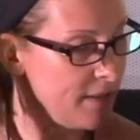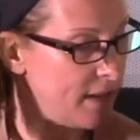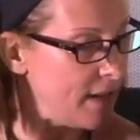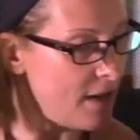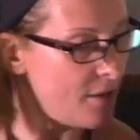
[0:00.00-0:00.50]

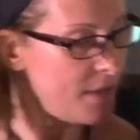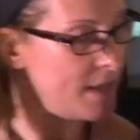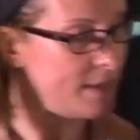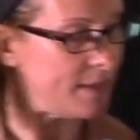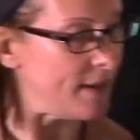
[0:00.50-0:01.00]
you know,
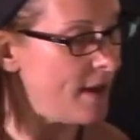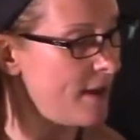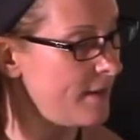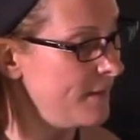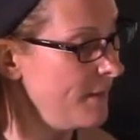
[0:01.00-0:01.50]
he's
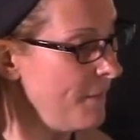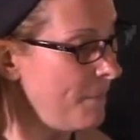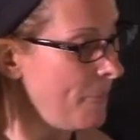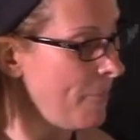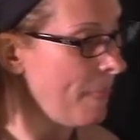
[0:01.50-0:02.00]

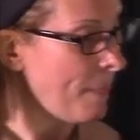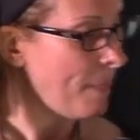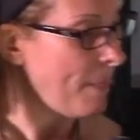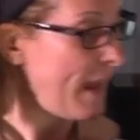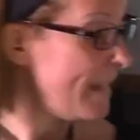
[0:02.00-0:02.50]

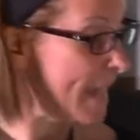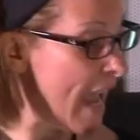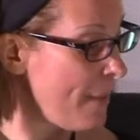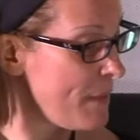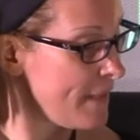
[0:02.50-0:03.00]

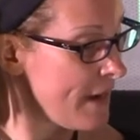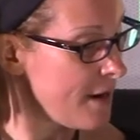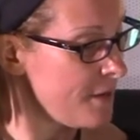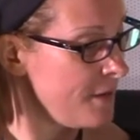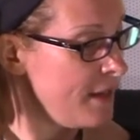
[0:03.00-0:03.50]
happy
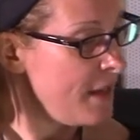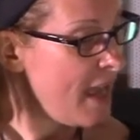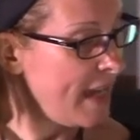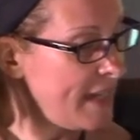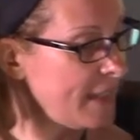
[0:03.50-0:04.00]
there,
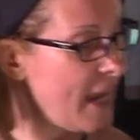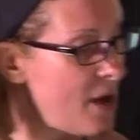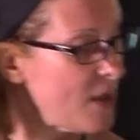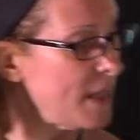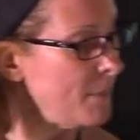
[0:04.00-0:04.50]
and he's
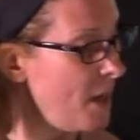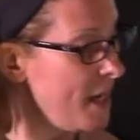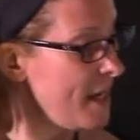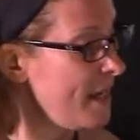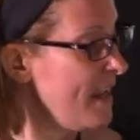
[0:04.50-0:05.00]
counting his
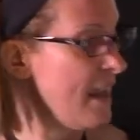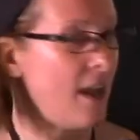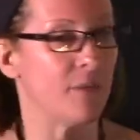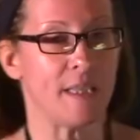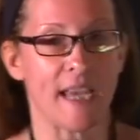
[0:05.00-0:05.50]
money
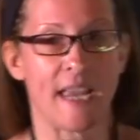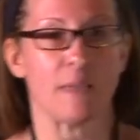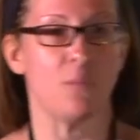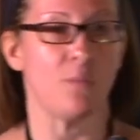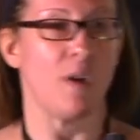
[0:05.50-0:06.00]
every day
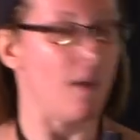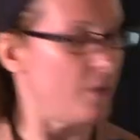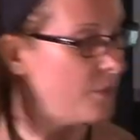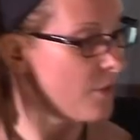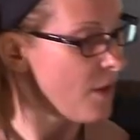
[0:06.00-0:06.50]
as
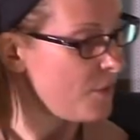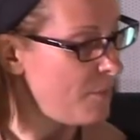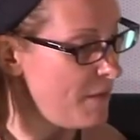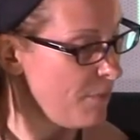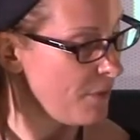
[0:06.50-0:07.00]
other
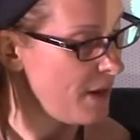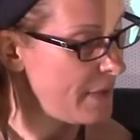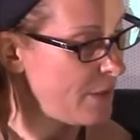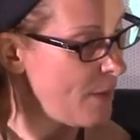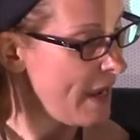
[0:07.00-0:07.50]
people are on
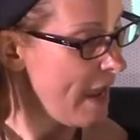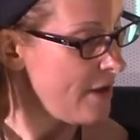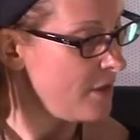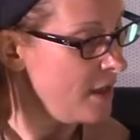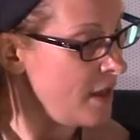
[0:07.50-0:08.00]
their way
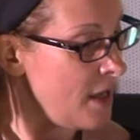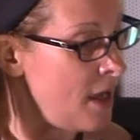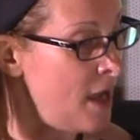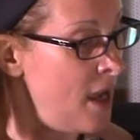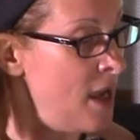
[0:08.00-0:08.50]
out.
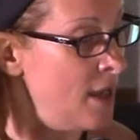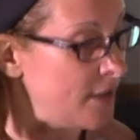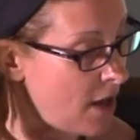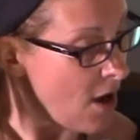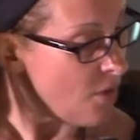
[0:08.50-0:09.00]

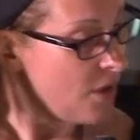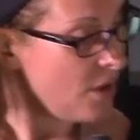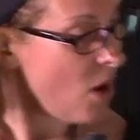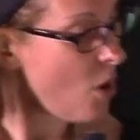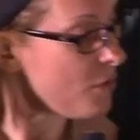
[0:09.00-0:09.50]
So,
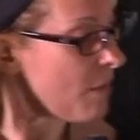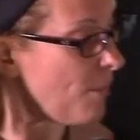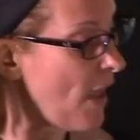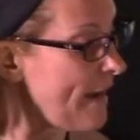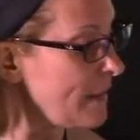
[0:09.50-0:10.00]
owner
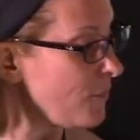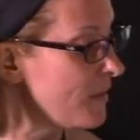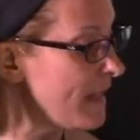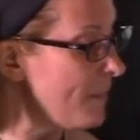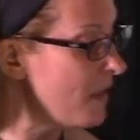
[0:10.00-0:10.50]
applies for a
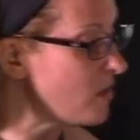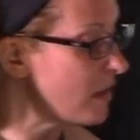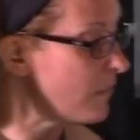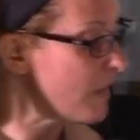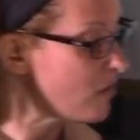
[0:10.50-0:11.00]
demolition
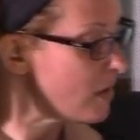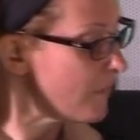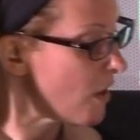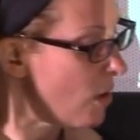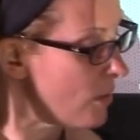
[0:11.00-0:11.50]
eviction
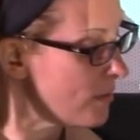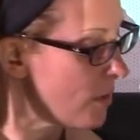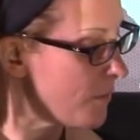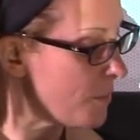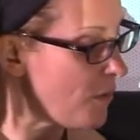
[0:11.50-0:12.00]
of the
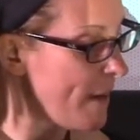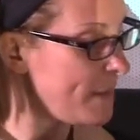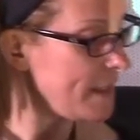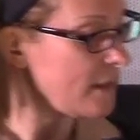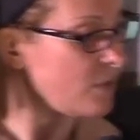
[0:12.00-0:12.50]
holdover,
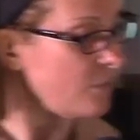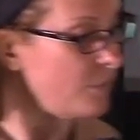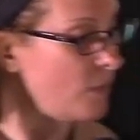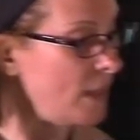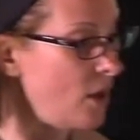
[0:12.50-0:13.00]
promising to
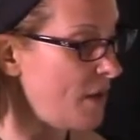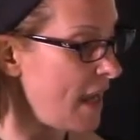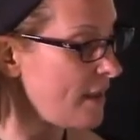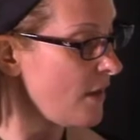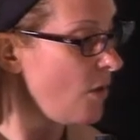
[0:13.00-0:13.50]

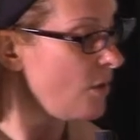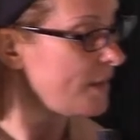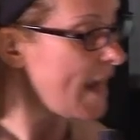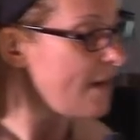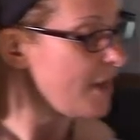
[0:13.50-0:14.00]
relocate the
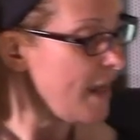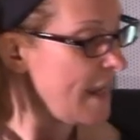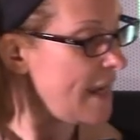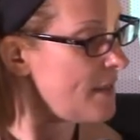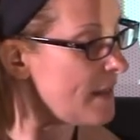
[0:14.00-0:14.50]
holdout
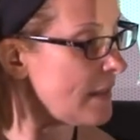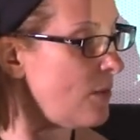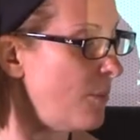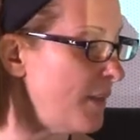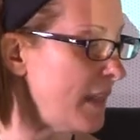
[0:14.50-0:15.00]
in this
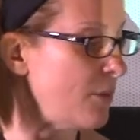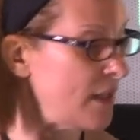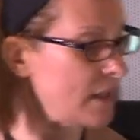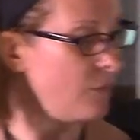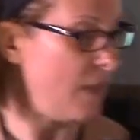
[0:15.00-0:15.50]
new building when
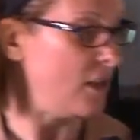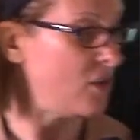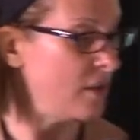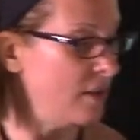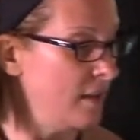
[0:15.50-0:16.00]
it's
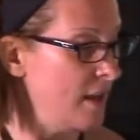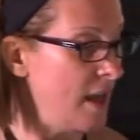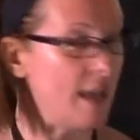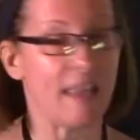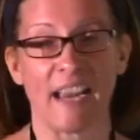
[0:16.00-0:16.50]
finished.
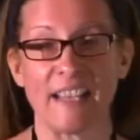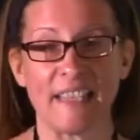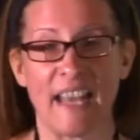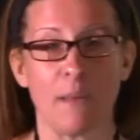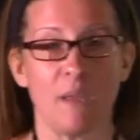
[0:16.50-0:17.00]
Like I
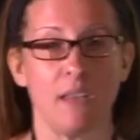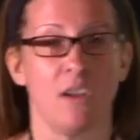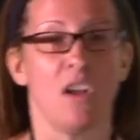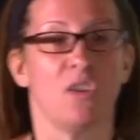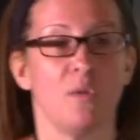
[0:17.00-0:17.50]
said, I mean,
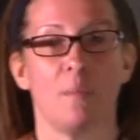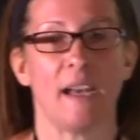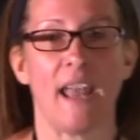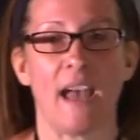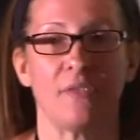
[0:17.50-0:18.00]
you
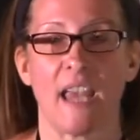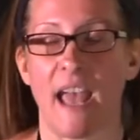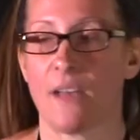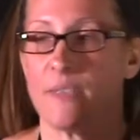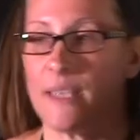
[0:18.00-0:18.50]
might have to
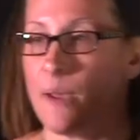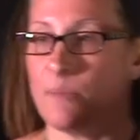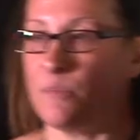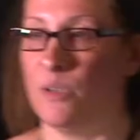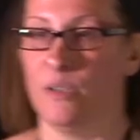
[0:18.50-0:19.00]
have
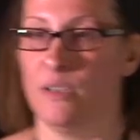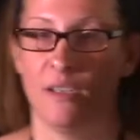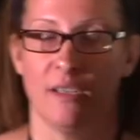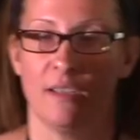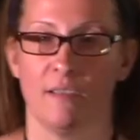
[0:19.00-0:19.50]
some
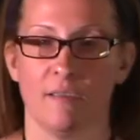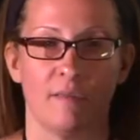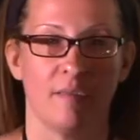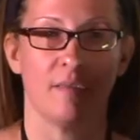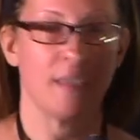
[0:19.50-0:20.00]

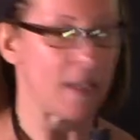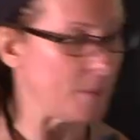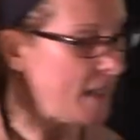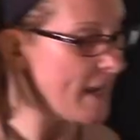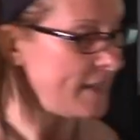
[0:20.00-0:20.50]

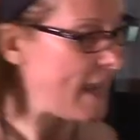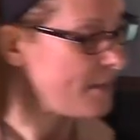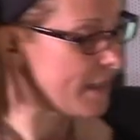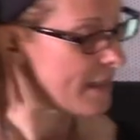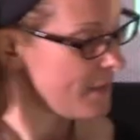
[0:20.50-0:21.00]
subsidized
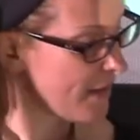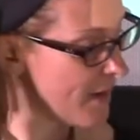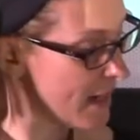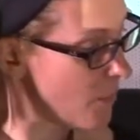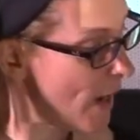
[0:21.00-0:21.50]
housing in there
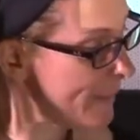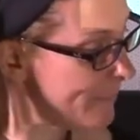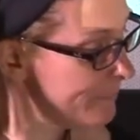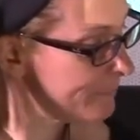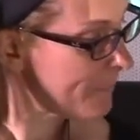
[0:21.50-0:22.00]
anyway.
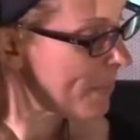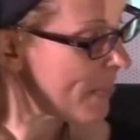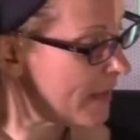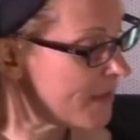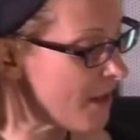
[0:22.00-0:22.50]

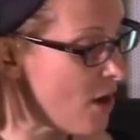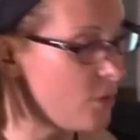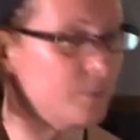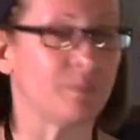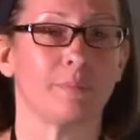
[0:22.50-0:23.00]

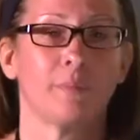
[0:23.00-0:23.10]
So,